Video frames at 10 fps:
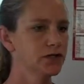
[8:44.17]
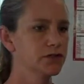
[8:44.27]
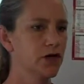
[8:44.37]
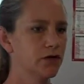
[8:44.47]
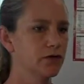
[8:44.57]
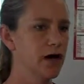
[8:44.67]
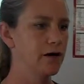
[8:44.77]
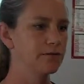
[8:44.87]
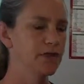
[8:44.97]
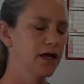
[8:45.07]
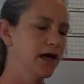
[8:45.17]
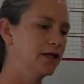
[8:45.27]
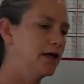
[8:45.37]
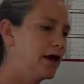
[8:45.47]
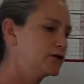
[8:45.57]
So,
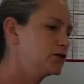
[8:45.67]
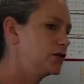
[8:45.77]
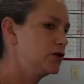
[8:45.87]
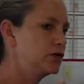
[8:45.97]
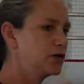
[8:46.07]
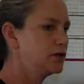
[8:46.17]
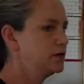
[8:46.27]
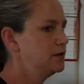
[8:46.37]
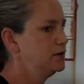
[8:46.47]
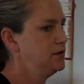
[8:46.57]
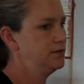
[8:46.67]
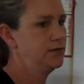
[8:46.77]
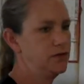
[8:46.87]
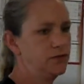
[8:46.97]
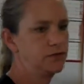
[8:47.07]
and actually you can
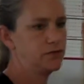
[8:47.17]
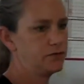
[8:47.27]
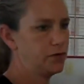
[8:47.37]
even use the